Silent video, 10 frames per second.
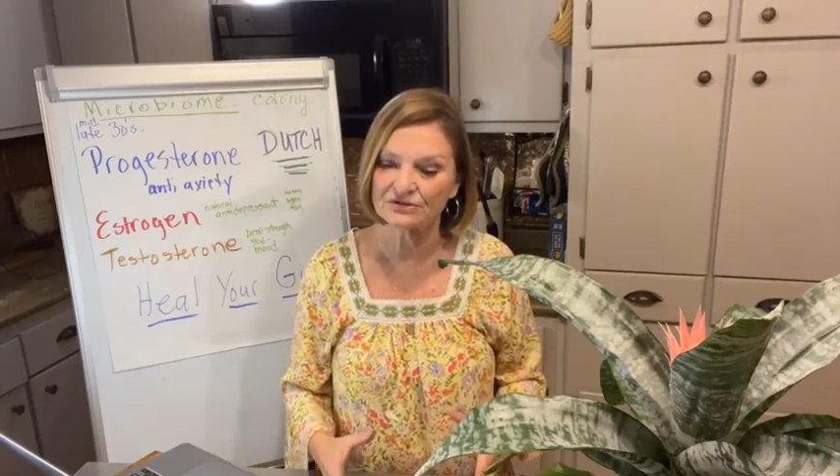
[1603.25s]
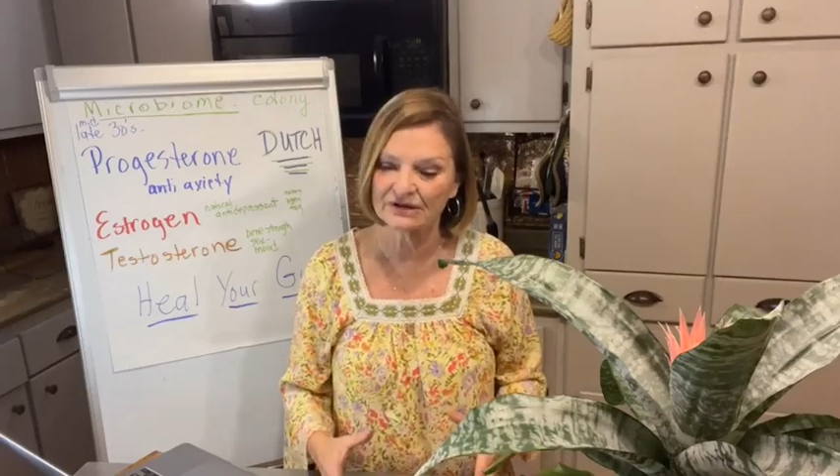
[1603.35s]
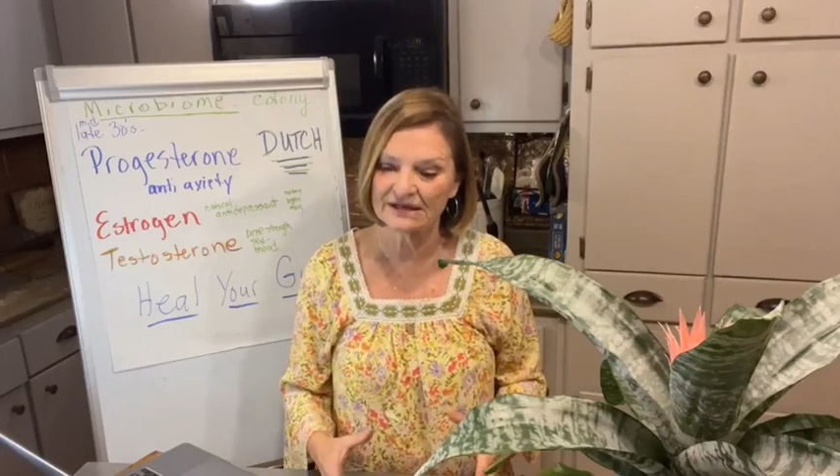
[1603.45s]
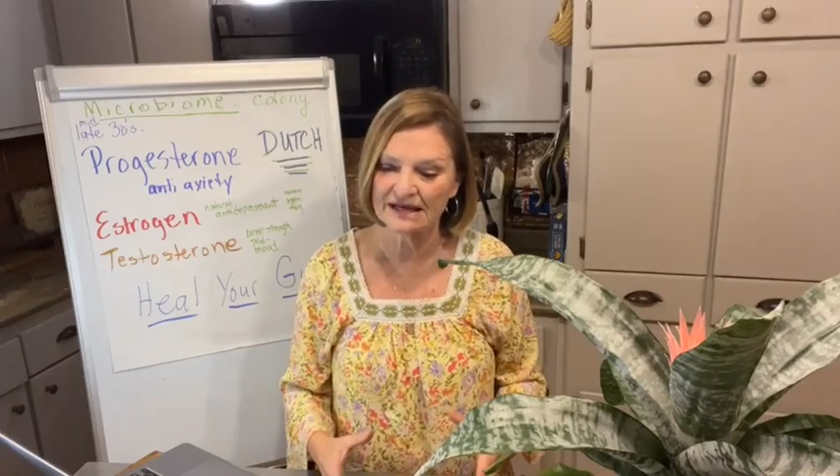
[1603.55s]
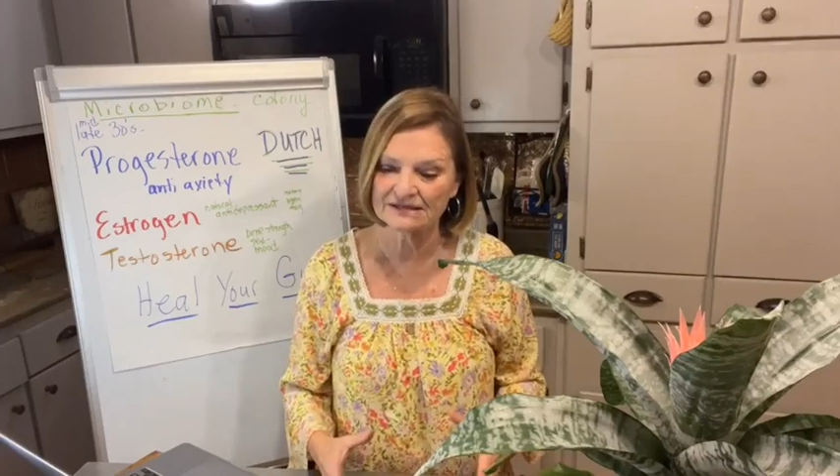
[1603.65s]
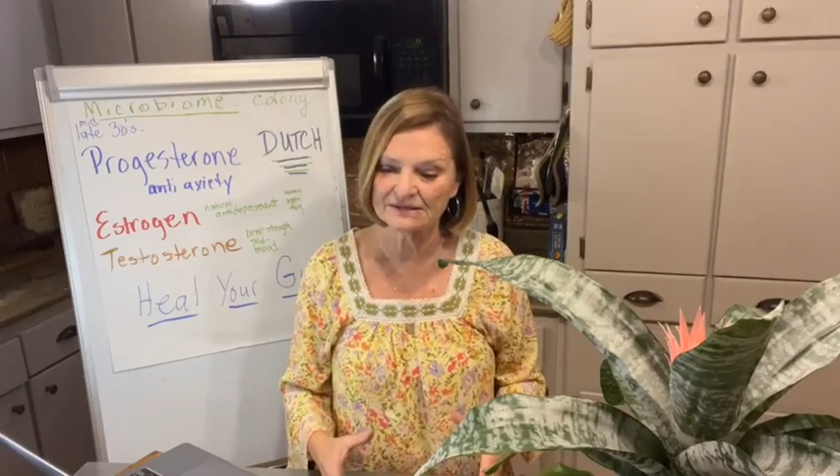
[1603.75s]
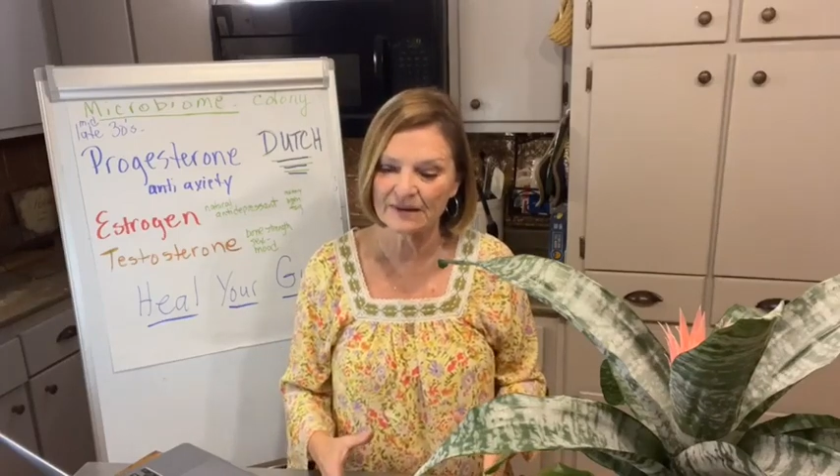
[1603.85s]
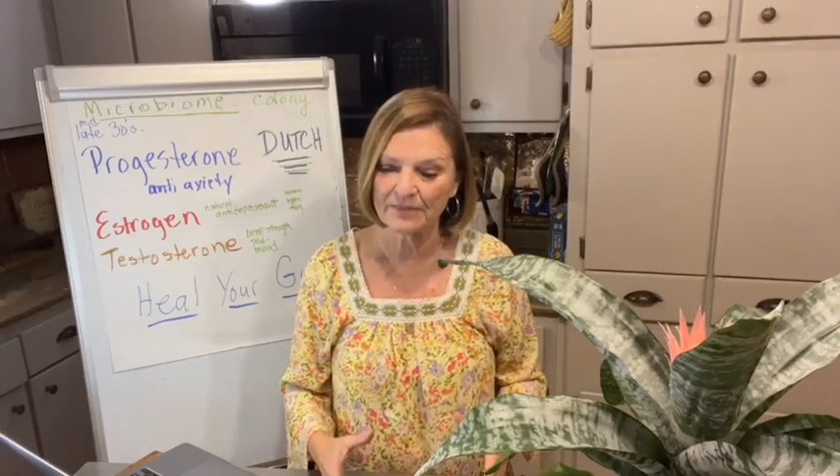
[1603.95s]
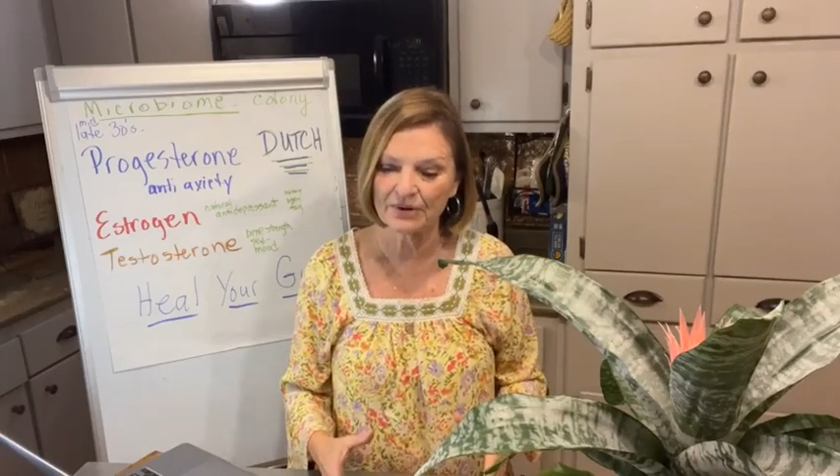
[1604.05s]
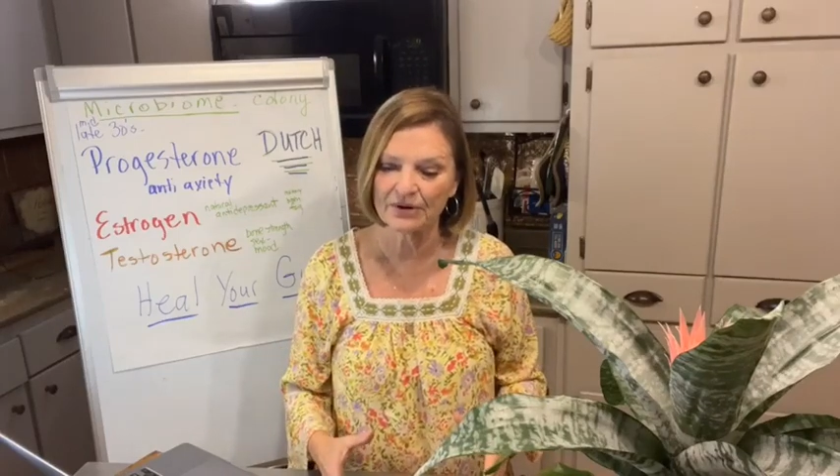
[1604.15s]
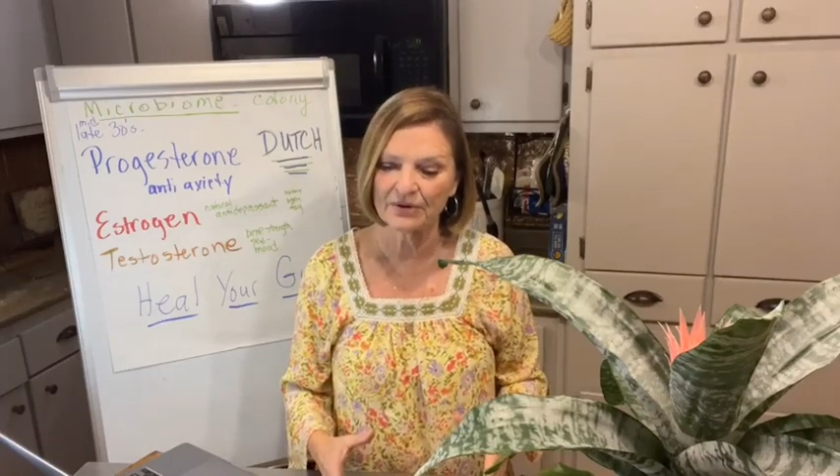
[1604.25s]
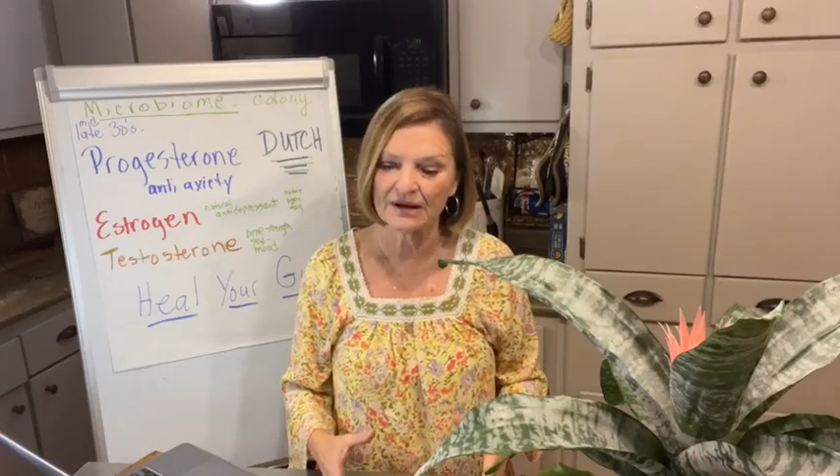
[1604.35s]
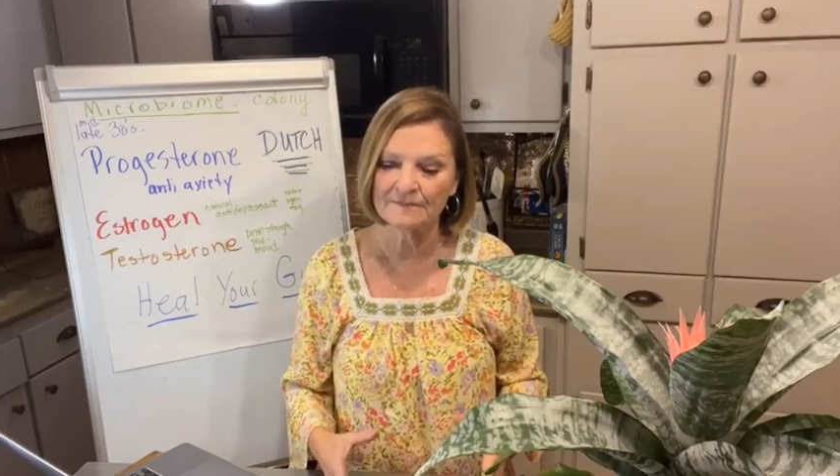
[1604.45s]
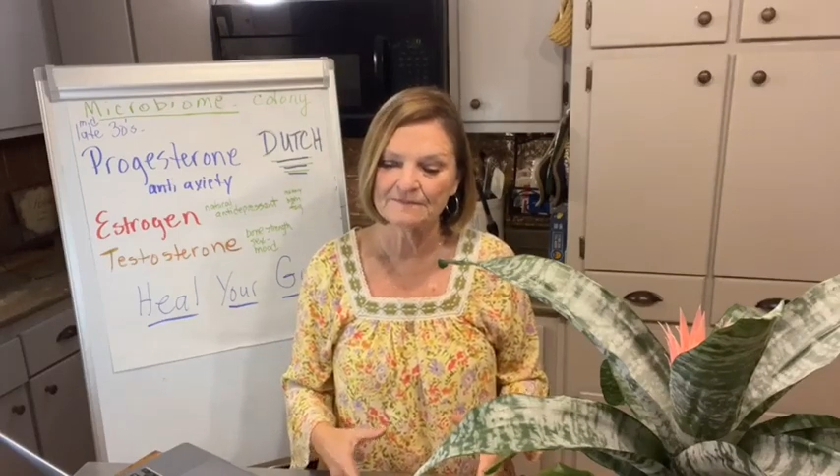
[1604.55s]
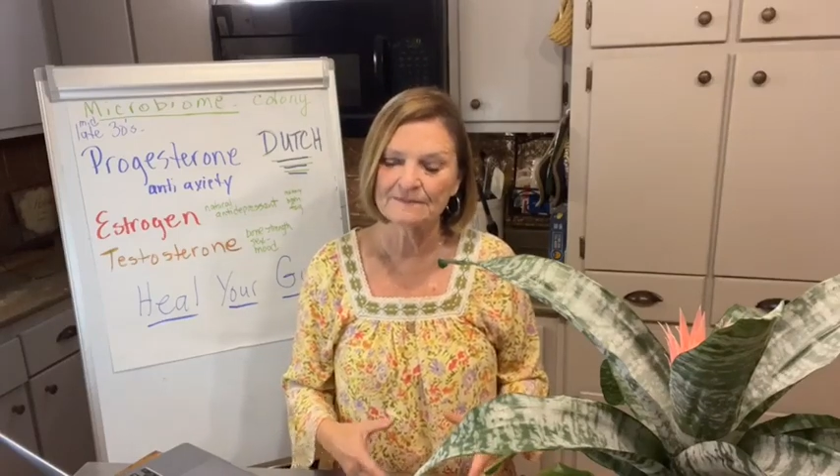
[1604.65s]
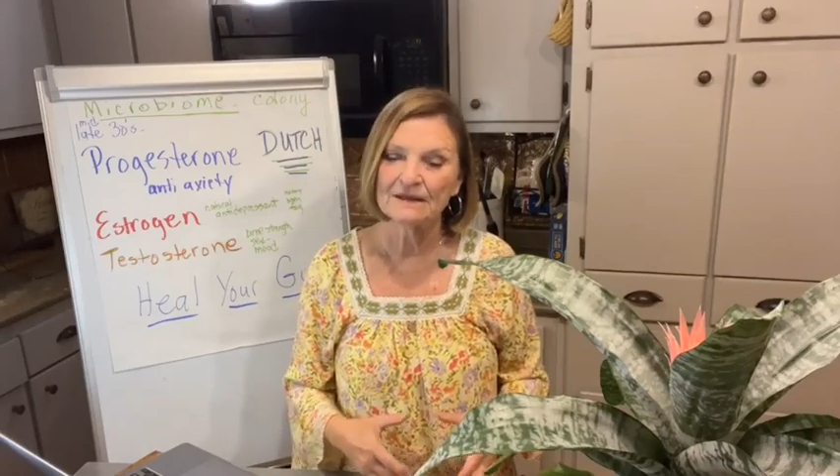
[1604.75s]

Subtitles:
30 days of my program.